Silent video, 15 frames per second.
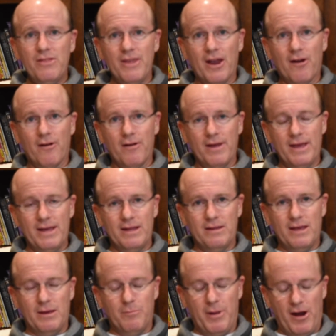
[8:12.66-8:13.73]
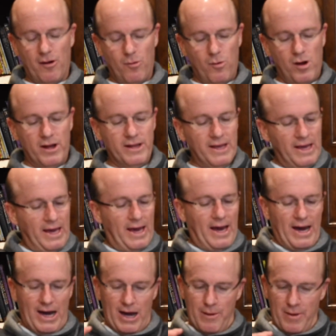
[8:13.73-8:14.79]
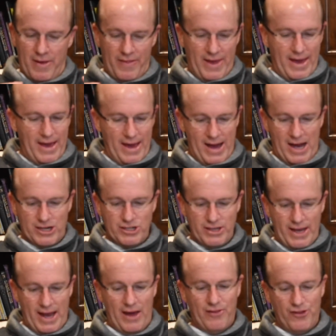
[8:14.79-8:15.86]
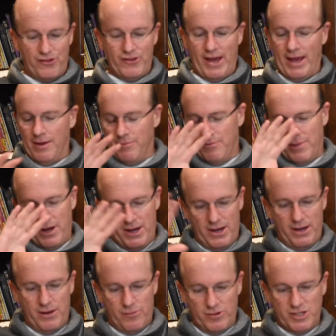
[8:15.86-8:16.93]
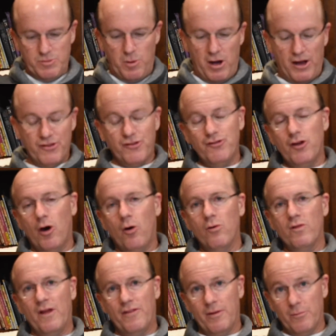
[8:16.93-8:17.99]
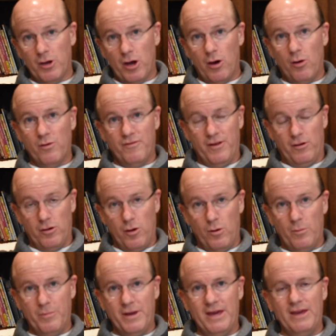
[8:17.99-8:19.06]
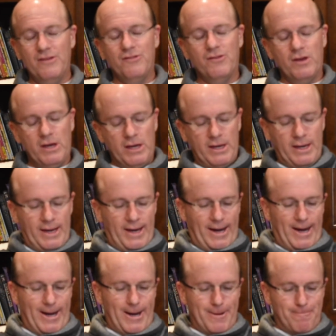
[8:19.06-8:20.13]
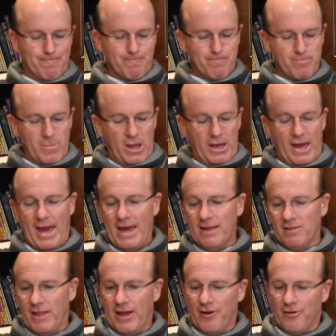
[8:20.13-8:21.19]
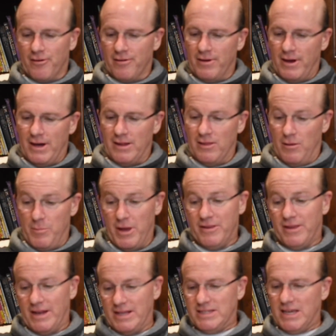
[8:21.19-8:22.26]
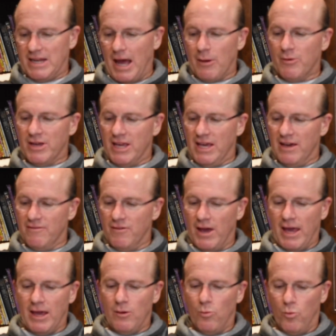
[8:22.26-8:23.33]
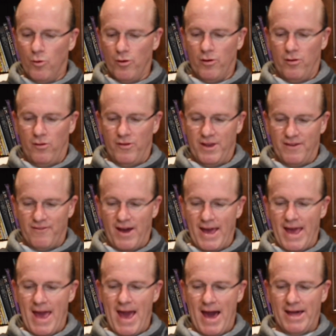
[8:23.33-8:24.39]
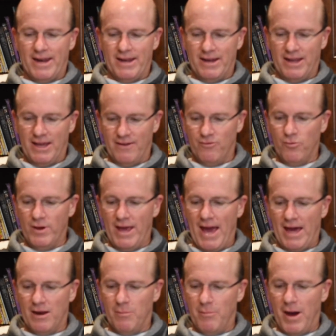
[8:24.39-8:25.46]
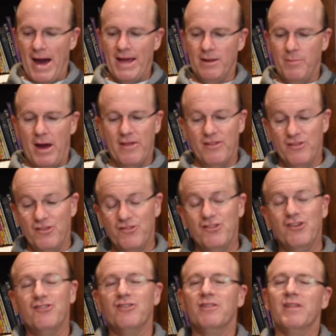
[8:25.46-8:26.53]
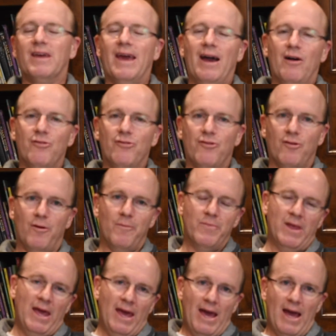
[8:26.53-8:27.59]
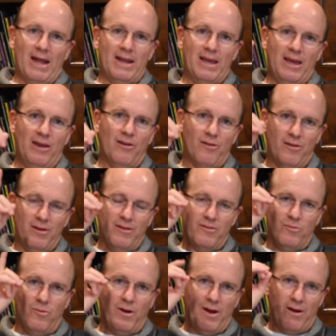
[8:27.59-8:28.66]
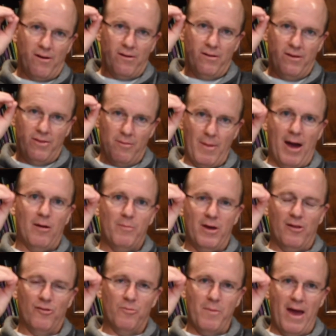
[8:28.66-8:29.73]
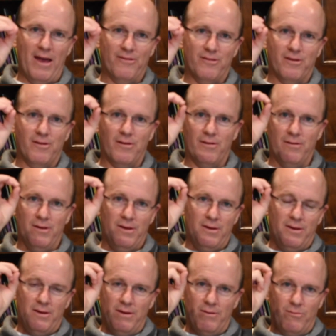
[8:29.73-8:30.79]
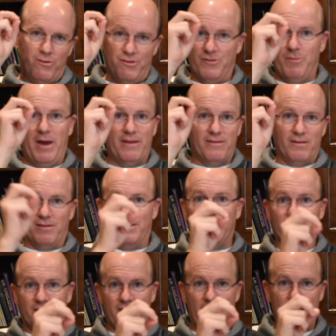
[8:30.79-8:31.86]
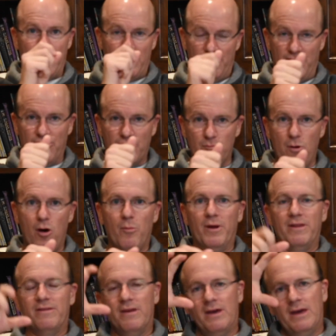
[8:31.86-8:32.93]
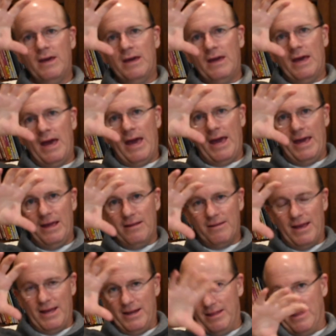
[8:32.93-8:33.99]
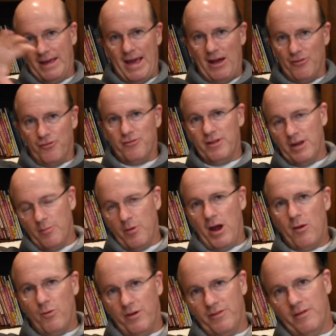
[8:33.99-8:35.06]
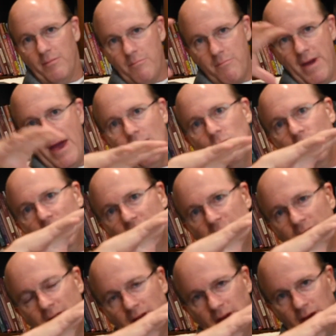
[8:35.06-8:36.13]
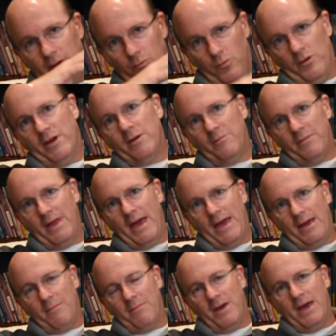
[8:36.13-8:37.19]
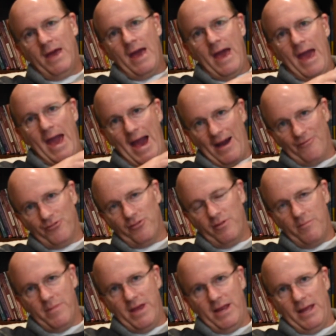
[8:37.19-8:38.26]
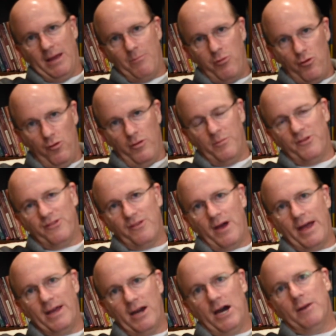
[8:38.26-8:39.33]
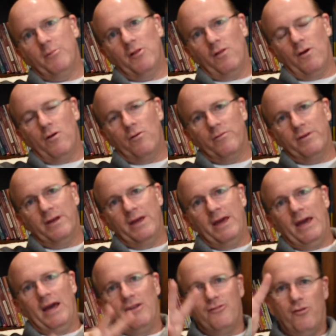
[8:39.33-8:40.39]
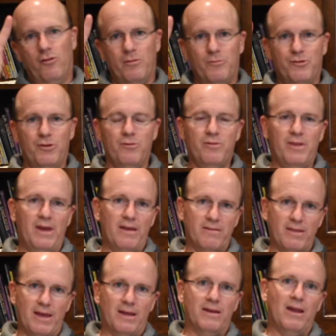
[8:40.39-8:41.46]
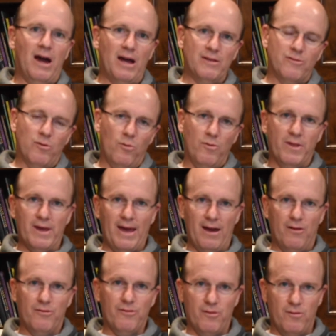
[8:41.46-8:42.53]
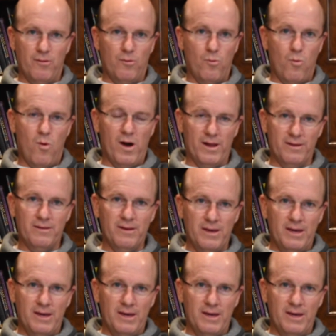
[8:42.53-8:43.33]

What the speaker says: there in Parowan, and they actually had the same response: no, let them go if they'll go in peace. Haight later lamented, he said, "I would give a world if I had it, if we had abided by the decision of the council." And here is where the Mountain Meadows Massacre was basically decided at this moment. Haight and the counselor that he brought with him met with William Dane after the meeting, pulled him aside, got him alone, and told him 2 things they had not told the council. One